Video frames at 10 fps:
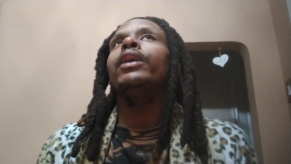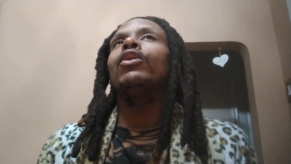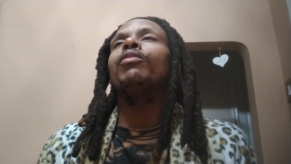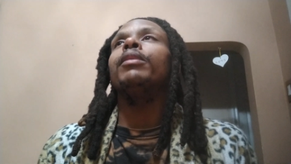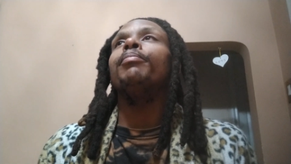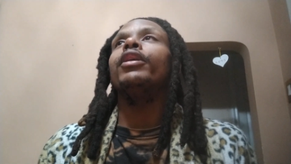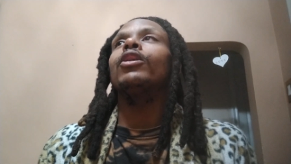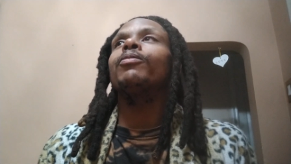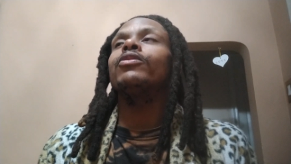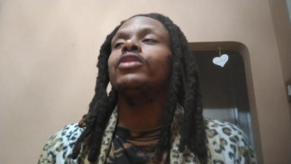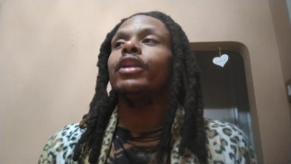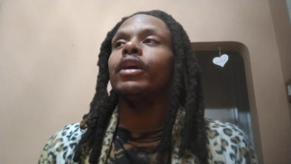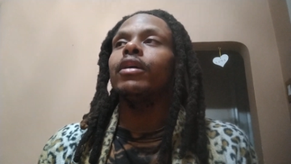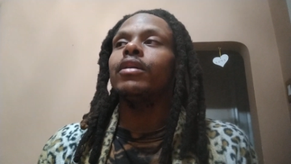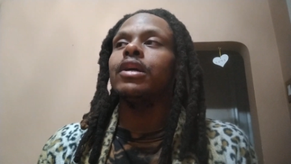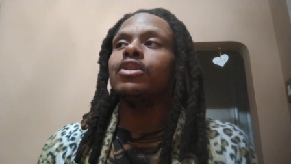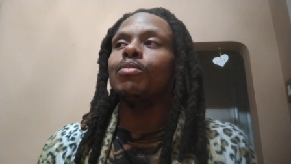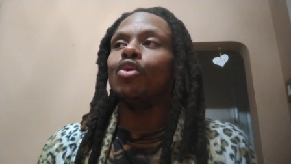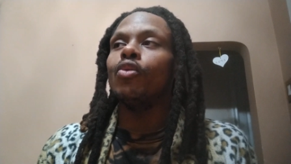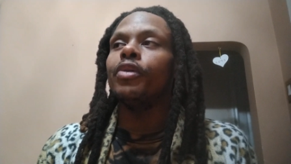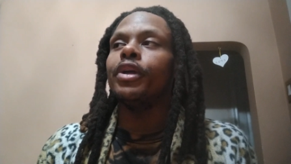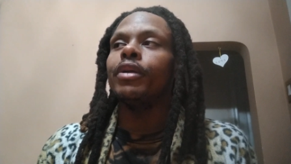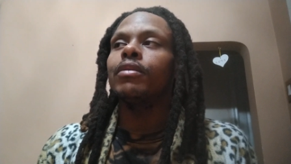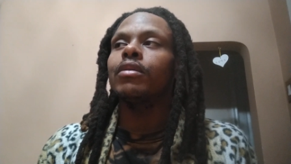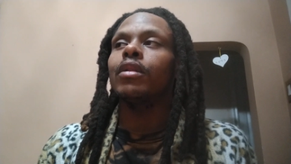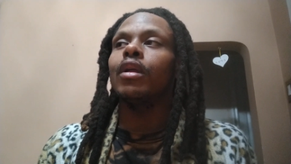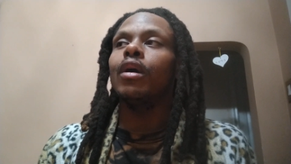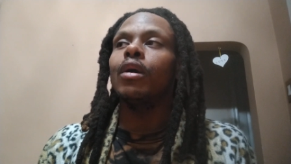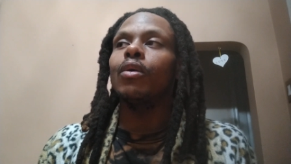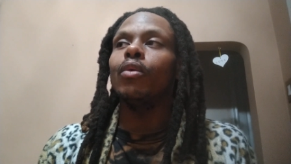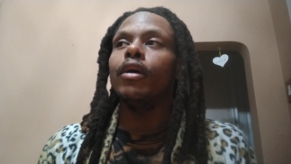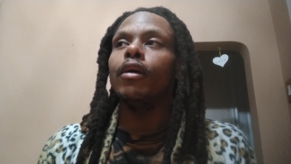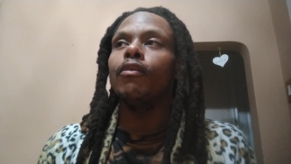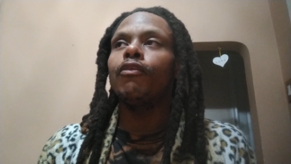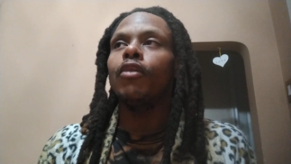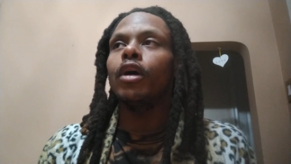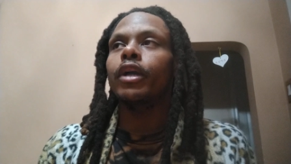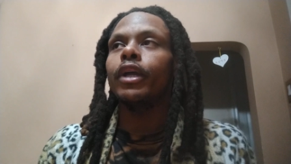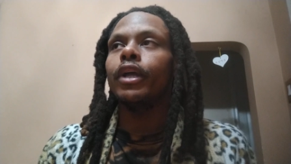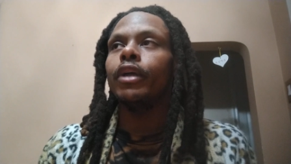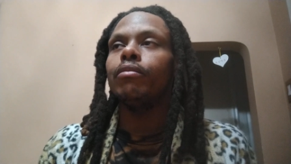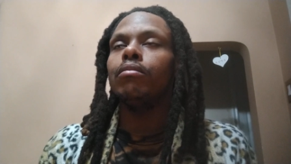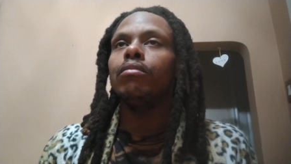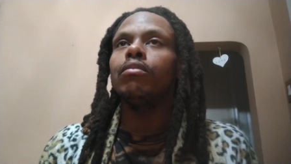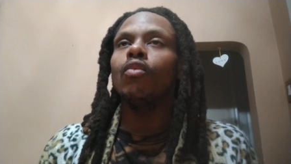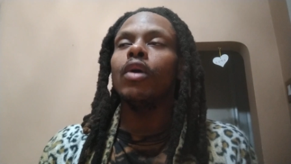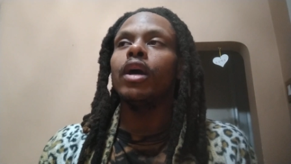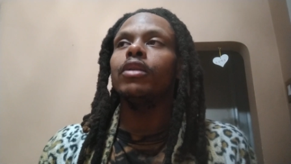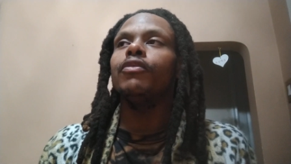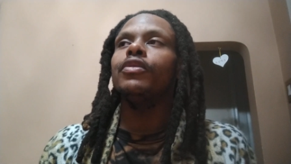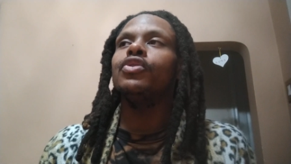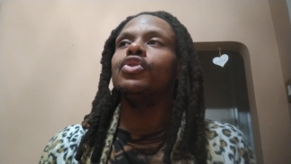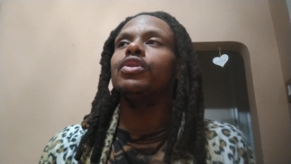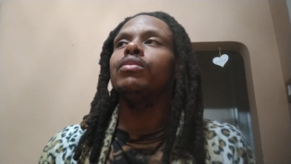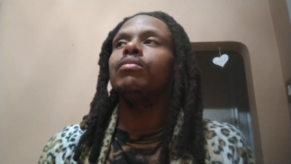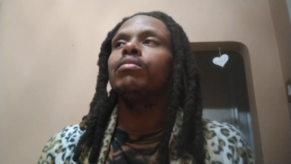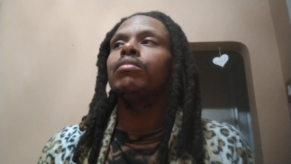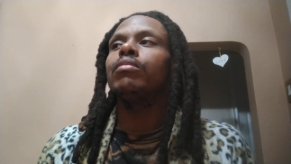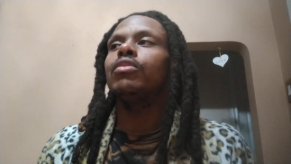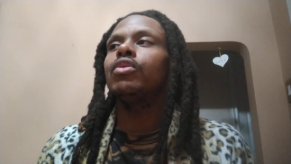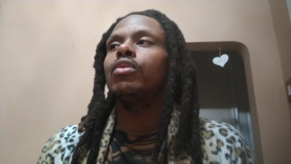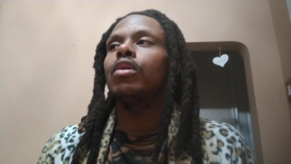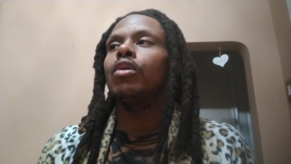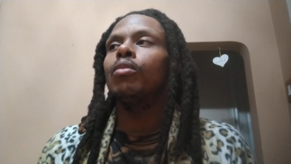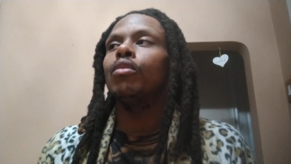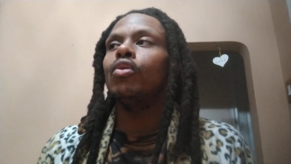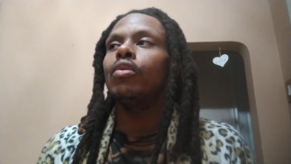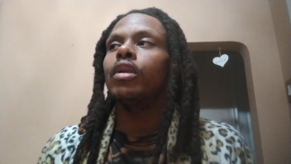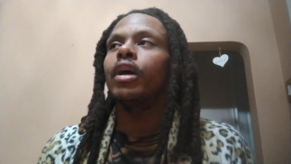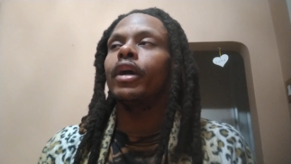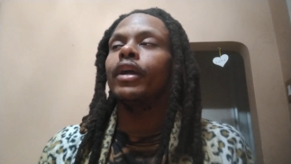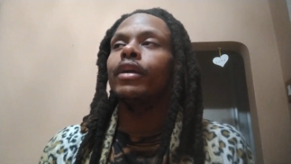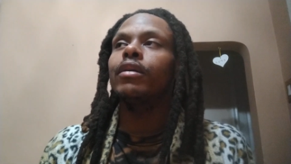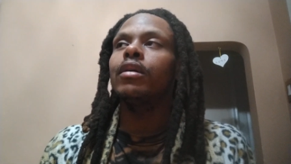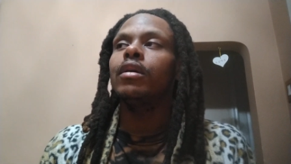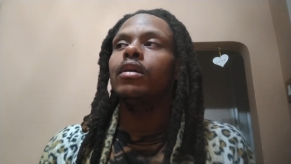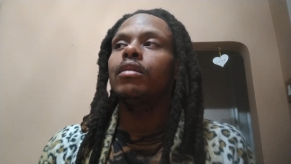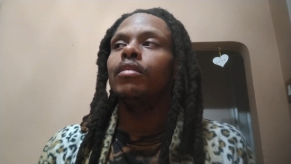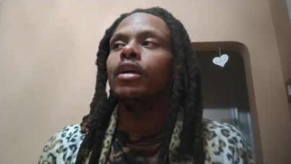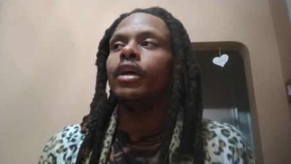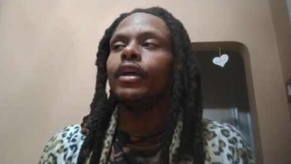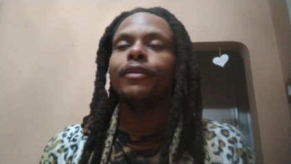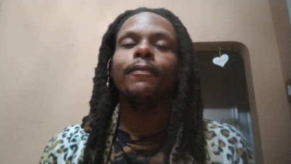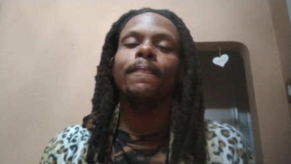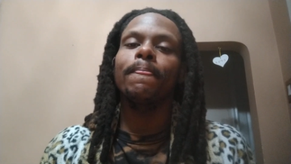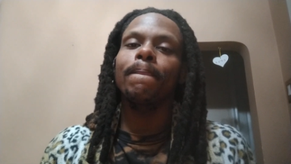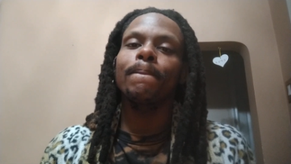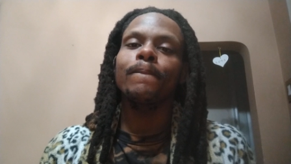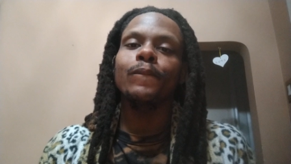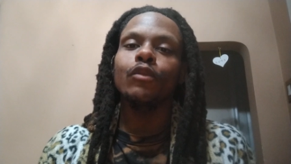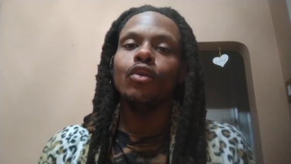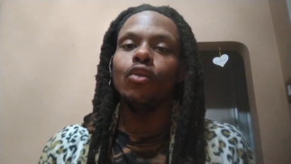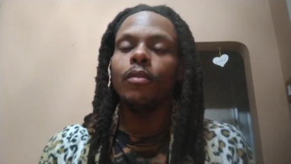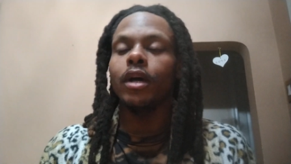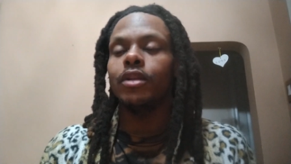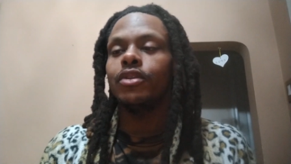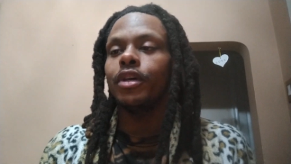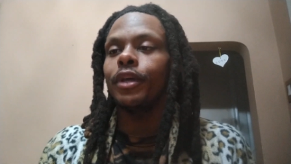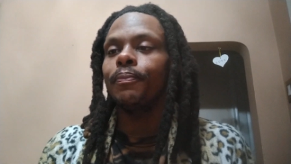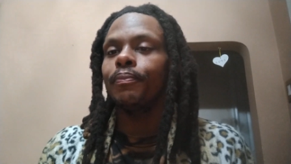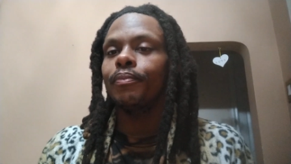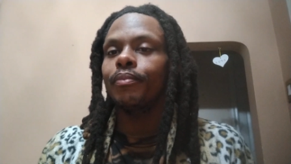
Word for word: It would have been better presented as a movie along with fucking WandaVision you know, Moon Knight. But hey, who am I to say?